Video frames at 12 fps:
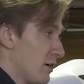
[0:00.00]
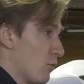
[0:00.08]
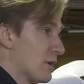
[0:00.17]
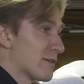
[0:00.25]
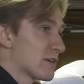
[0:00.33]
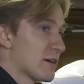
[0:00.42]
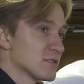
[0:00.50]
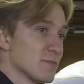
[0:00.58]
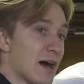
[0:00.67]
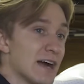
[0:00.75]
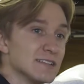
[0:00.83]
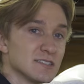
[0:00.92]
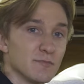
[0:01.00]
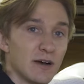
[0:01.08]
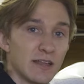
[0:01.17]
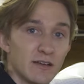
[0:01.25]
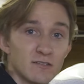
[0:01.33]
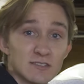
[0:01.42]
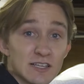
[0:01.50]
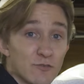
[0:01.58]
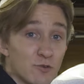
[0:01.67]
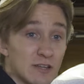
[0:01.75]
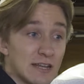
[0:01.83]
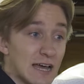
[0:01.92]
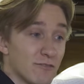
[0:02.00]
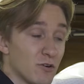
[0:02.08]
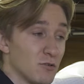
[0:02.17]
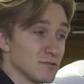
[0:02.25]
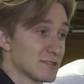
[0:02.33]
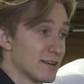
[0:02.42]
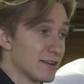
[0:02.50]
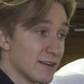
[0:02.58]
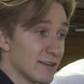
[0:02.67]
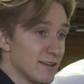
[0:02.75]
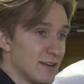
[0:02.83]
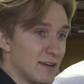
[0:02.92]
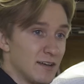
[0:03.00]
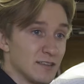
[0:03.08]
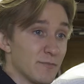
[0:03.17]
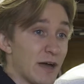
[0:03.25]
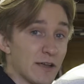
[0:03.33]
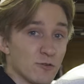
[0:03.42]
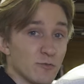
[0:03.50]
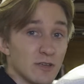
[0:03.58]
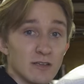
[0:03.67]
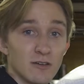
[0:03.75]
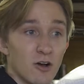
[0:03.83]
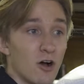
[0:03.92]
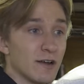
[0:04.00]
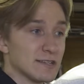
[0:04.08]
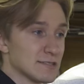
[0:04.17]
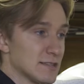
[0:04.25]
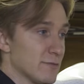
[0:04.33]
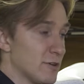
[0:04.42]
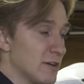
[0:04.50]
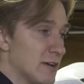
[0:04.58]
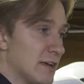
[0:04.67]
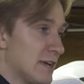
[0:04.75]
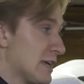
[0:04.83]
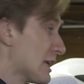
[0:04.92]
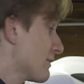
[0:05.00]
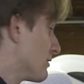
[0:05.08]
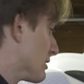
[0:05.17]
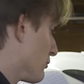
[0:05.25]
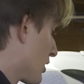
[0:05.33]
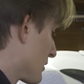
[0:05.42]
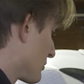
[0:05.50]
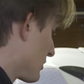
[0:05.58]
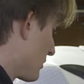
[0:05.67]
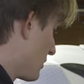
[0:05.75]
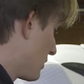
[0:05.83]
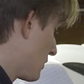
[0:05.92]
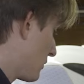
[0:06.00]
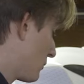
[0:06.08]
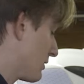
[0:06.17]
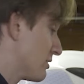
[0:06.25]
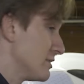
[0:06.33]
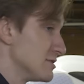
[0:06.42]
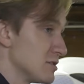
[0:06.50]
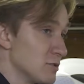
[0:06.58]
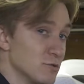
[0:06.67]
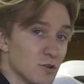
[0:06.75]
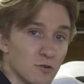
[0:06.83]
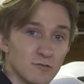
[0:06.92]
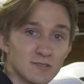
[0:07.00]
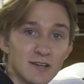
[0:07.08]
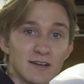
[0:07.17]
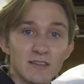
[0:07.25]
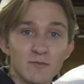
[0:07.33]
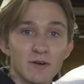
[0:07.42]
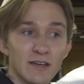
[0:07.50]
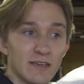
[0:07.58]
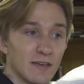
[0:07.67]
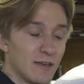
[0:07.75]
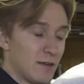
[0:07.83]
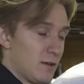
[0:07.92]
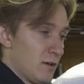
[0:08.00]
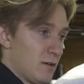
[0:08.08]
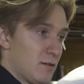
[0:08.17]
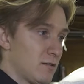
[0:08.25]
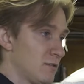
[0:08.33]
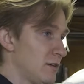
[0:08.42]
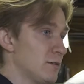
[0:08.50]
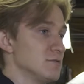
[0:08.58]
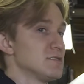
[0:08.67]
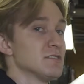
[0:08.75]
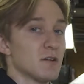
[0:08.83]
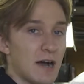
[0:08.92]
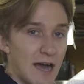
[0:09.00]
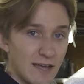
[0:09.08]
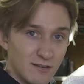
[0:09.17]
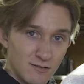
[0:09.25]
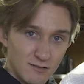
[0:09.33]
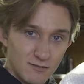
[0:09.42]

Whenever I was behind somebody else, if we didn't have the holes cut in it, the bike would be on its limit. Even at Barber, with these huge holes cut in the bike, it was still hot.